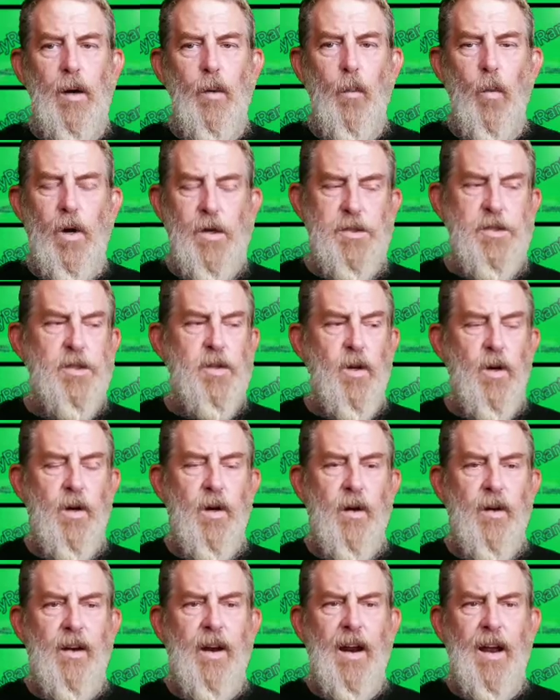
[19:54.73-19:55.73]
Once
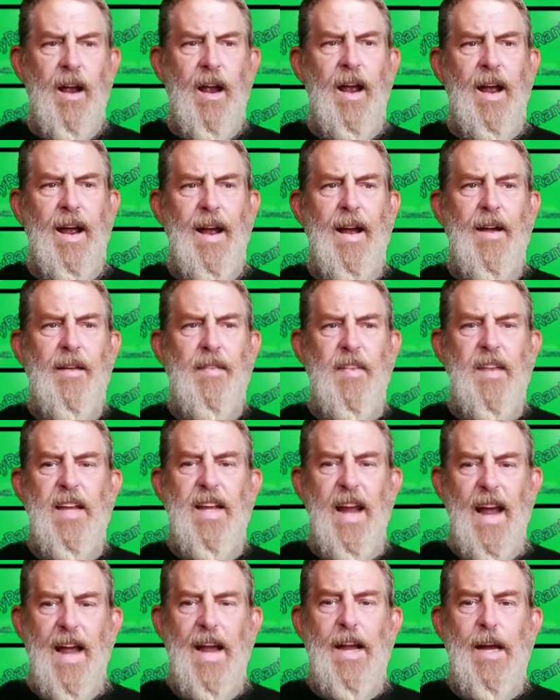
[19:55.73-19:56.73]
you're at
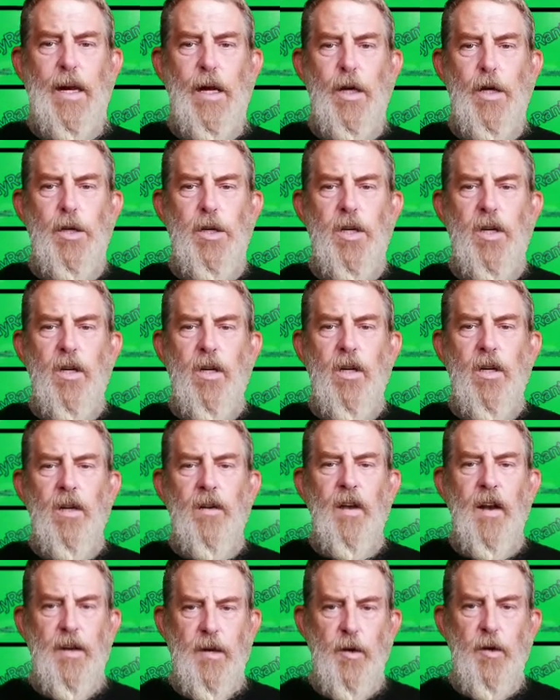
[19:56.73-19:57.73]
the age
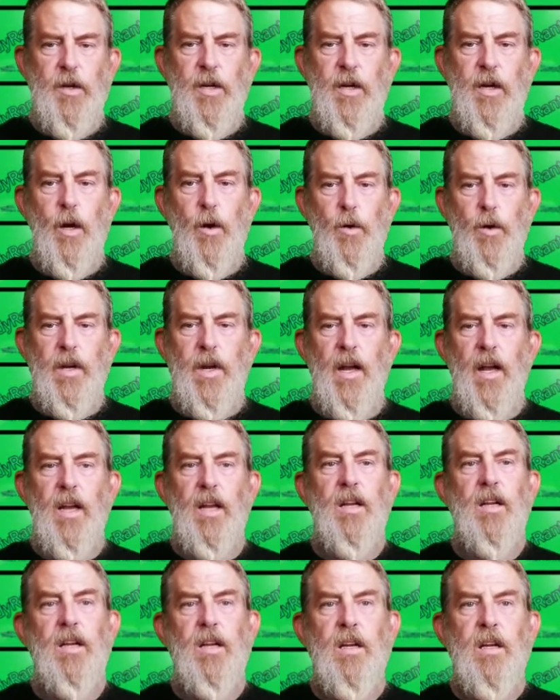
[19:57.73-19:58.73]
that you can go get
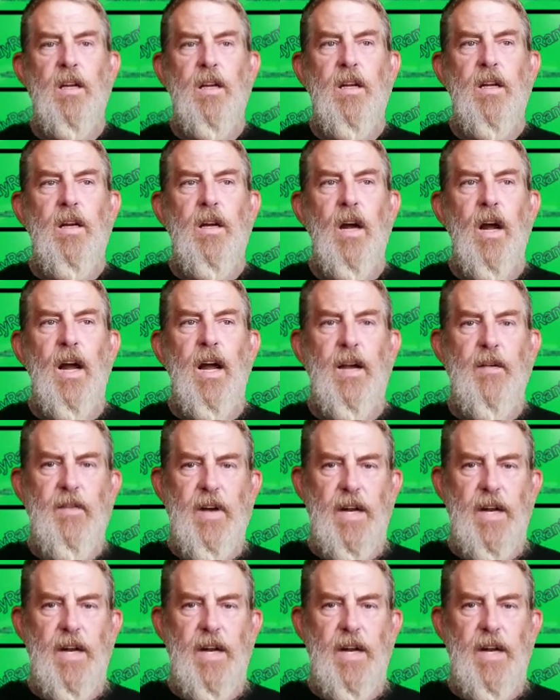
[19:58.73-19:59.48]
a